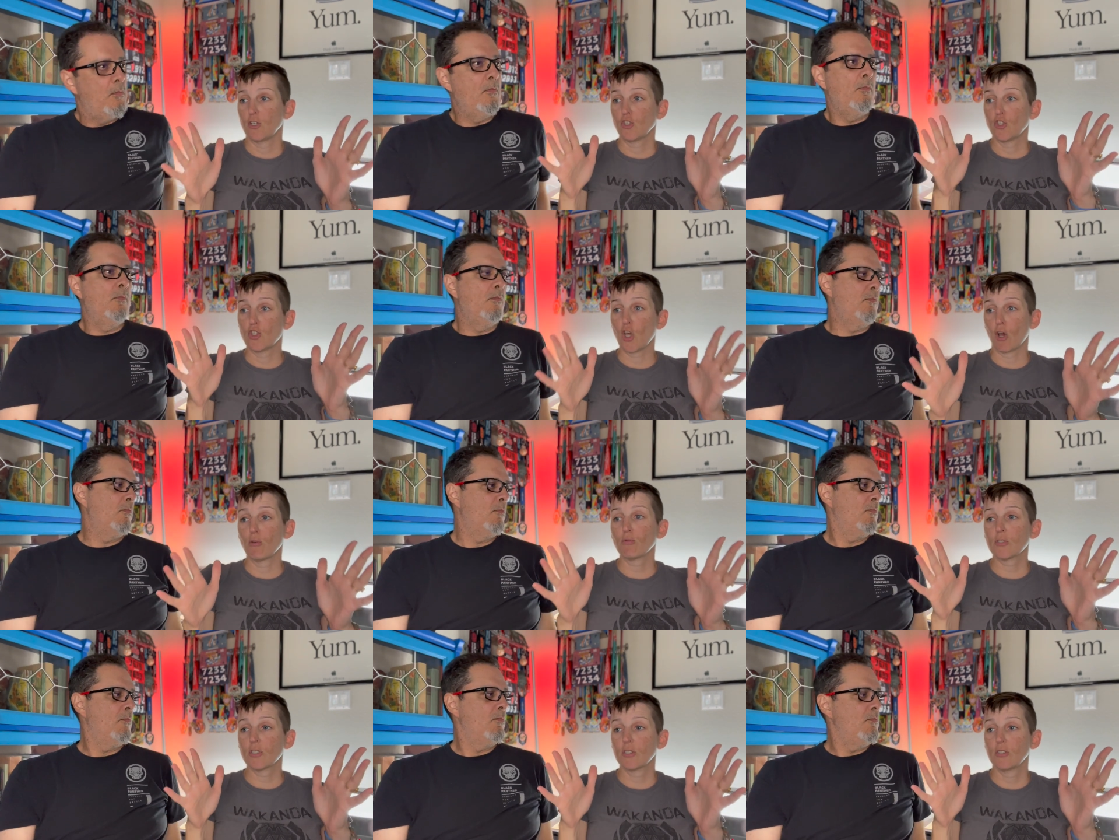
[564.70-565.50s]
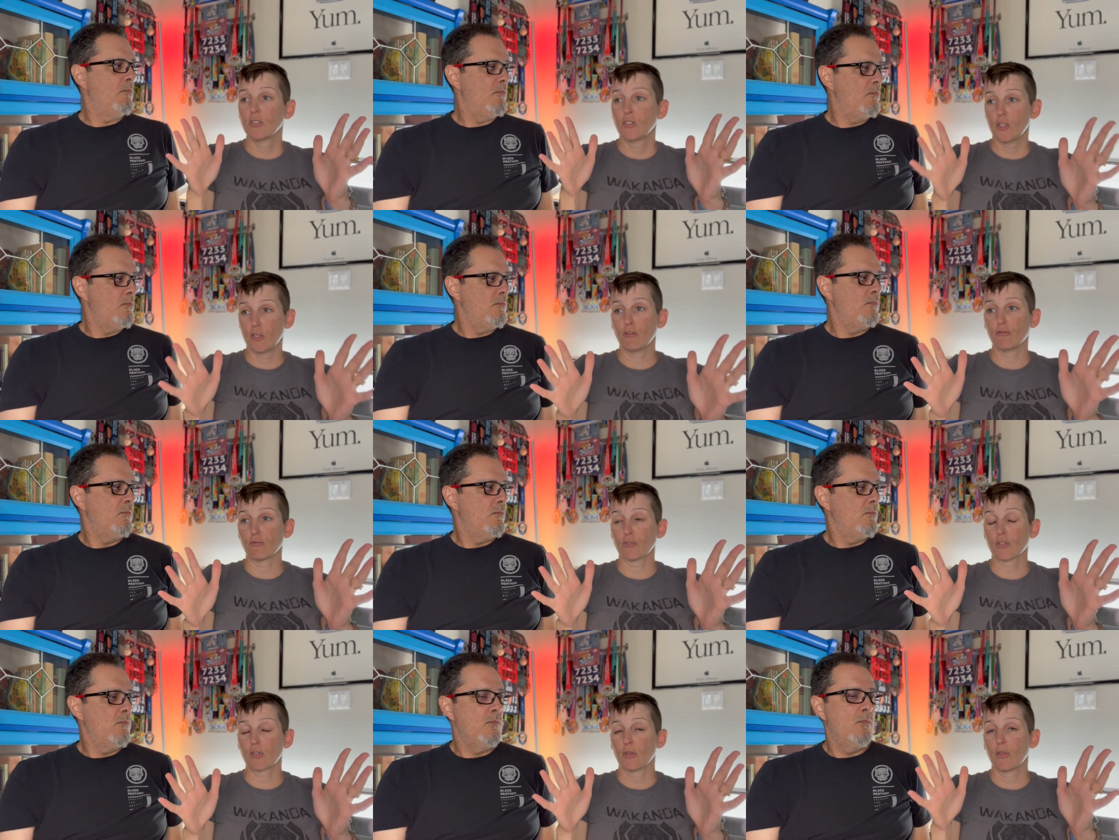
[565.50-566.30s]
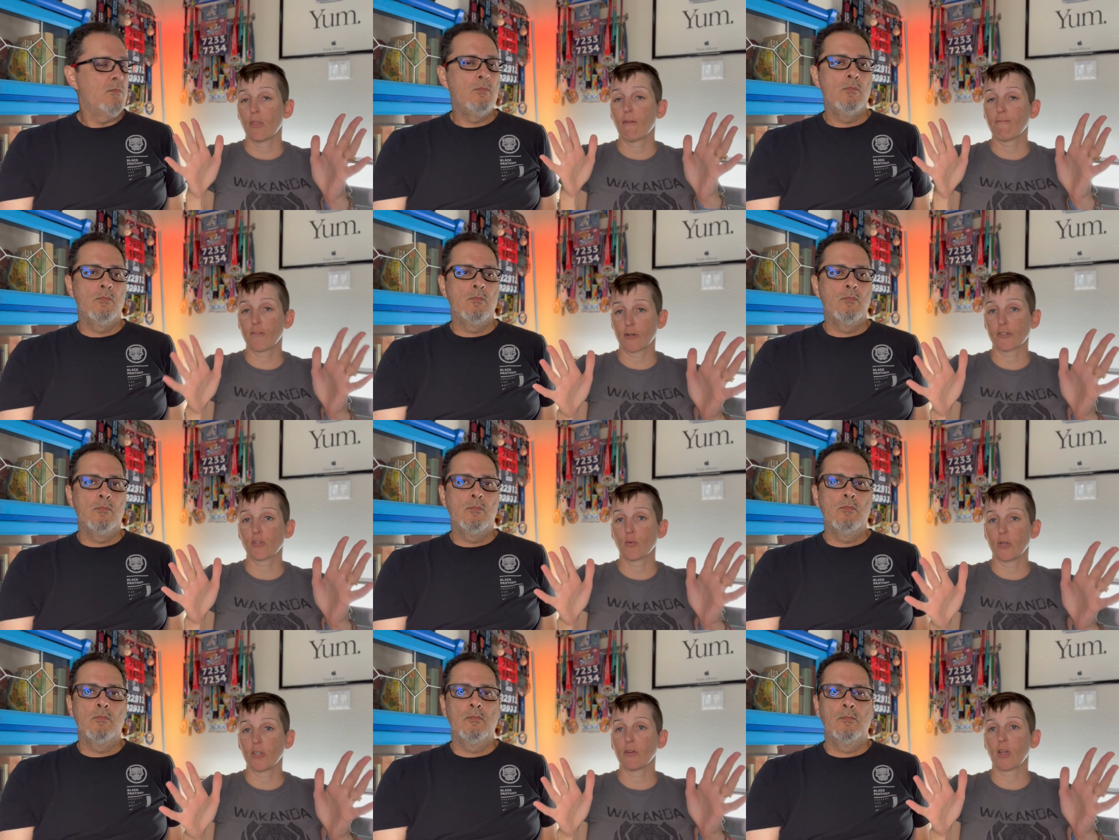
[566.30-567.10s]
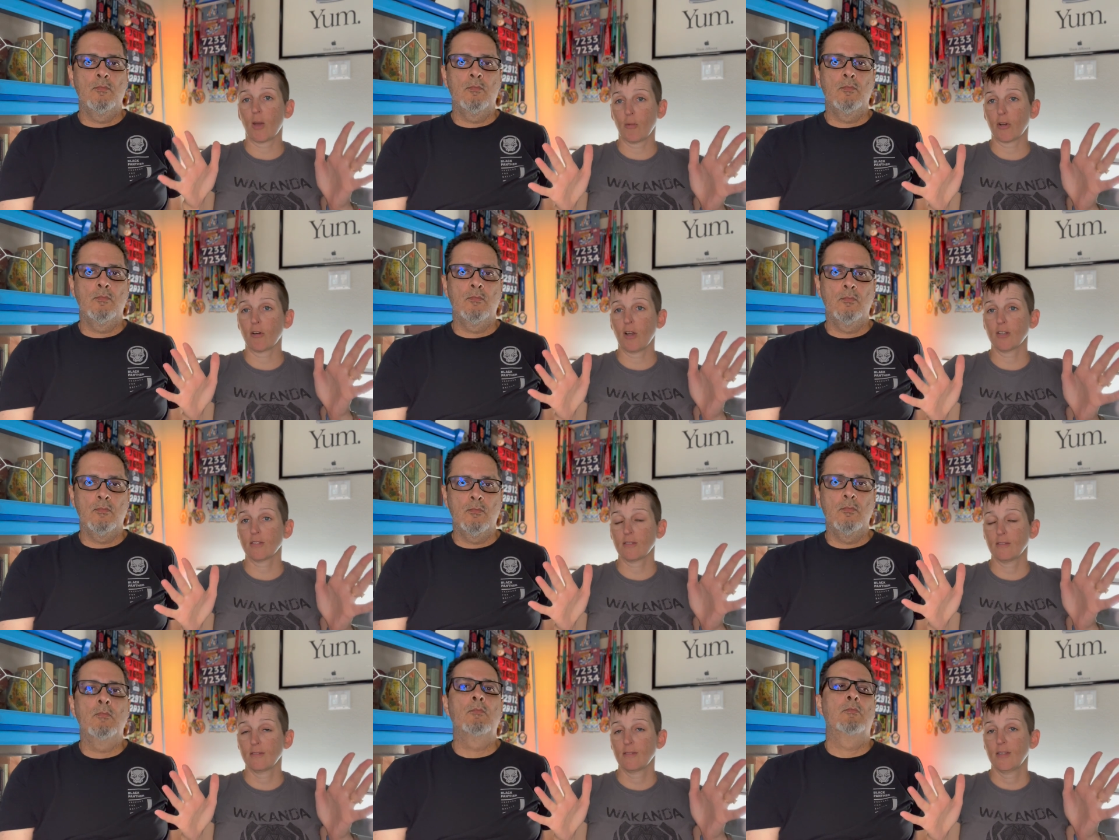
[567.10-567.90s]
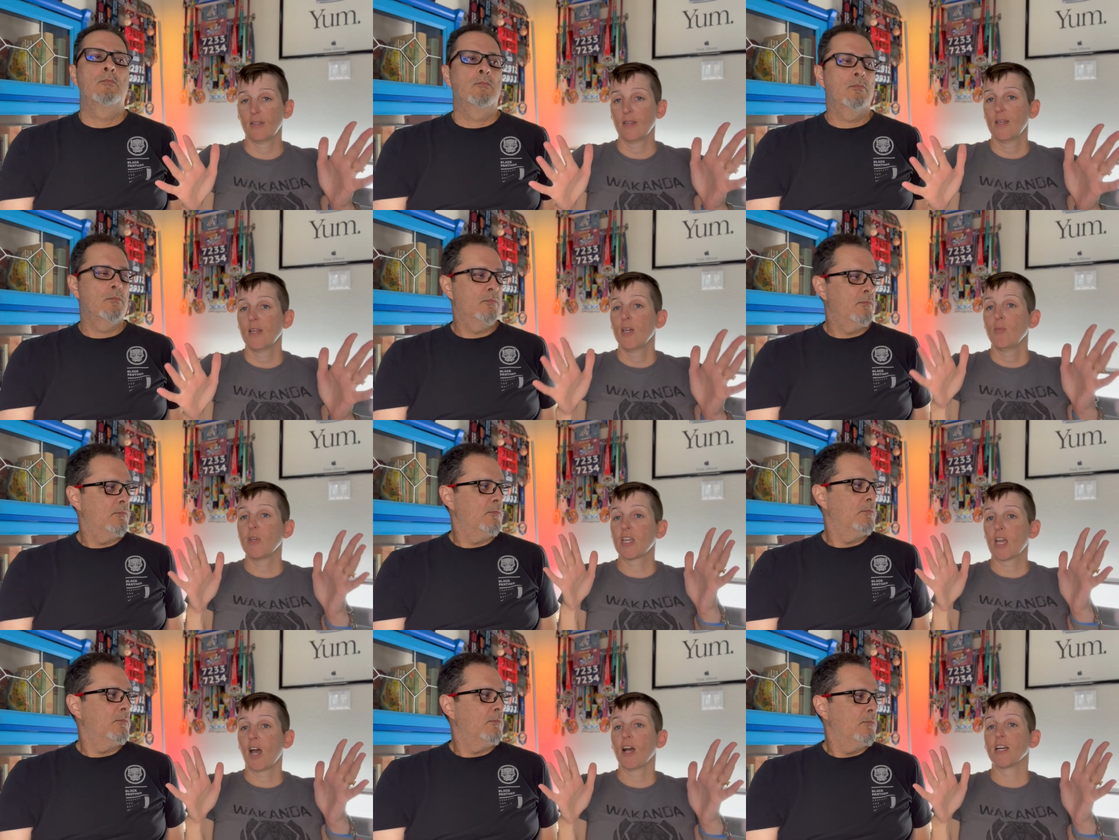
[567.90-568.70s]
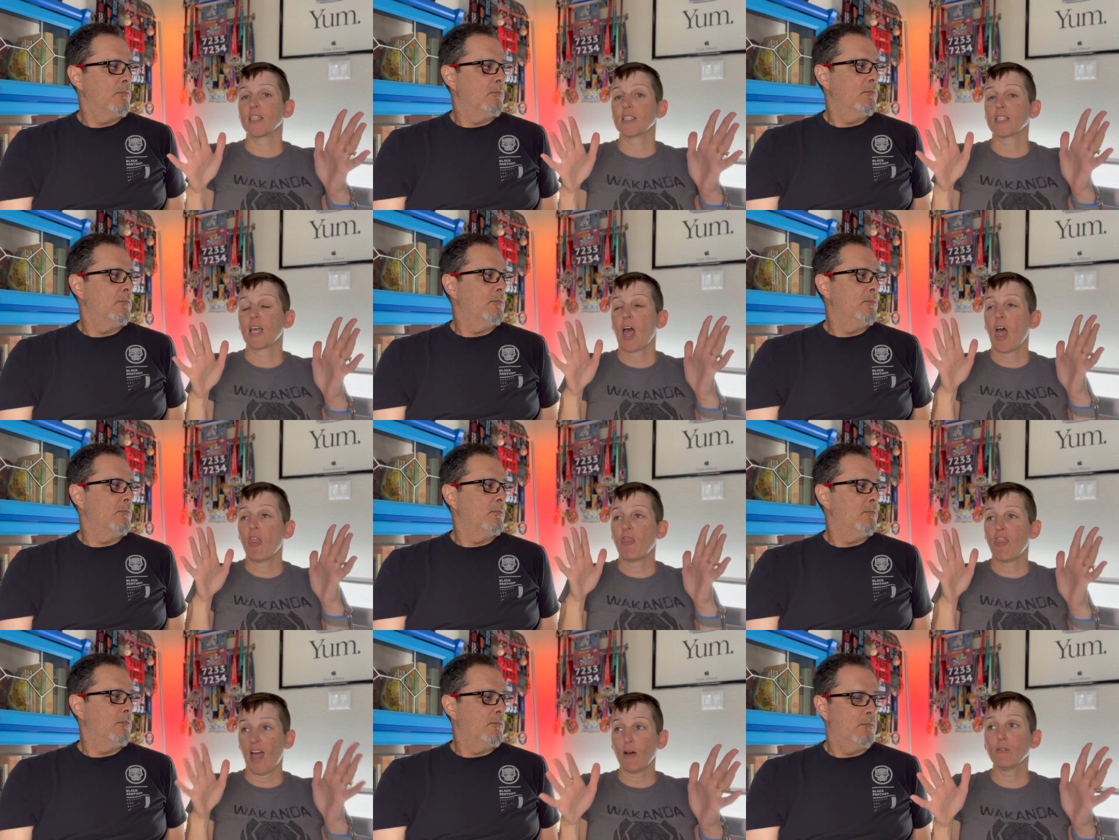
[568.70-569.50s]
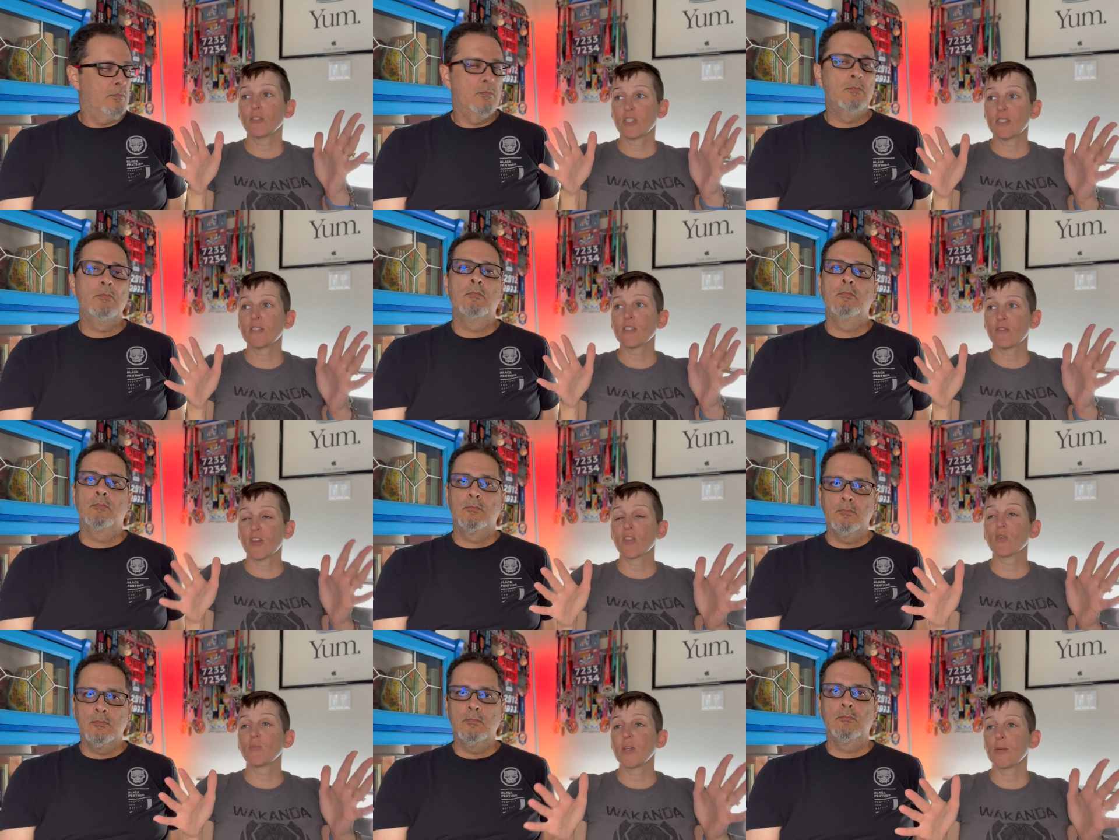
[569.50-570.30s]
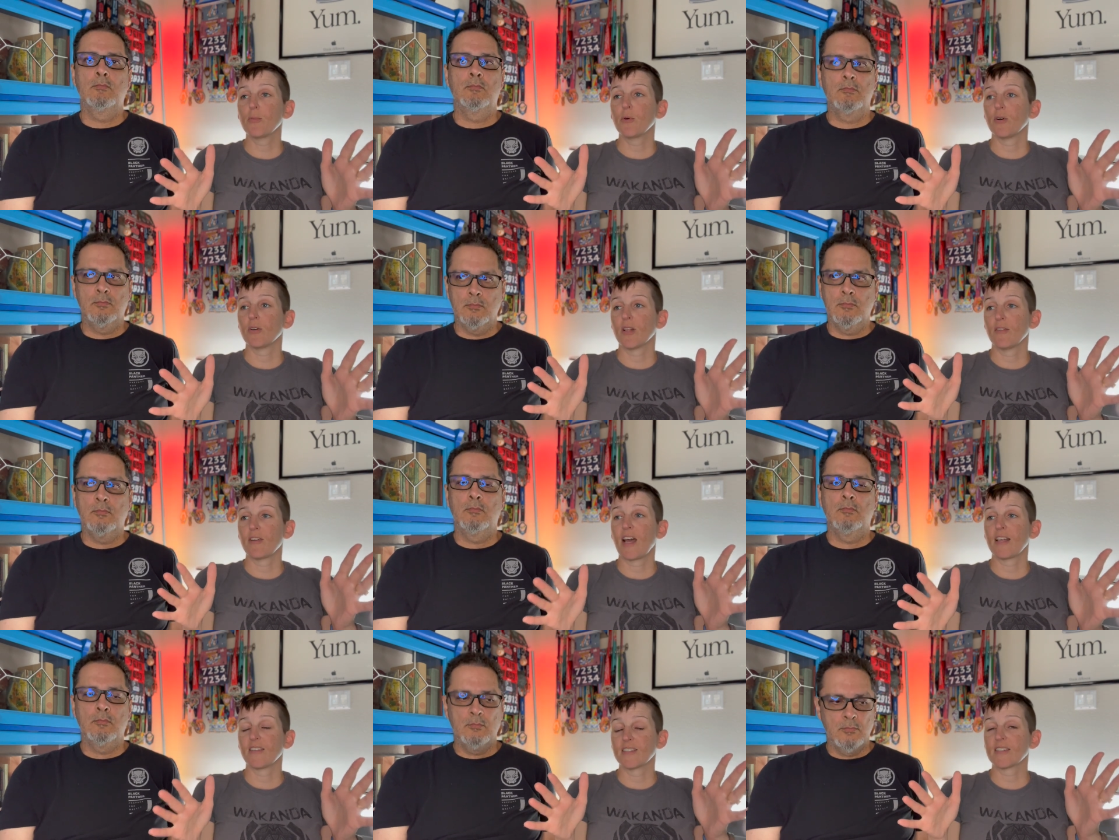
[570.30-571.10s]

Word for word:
Speaker 1: Don't use the first one you come across, because thousands of other people have had the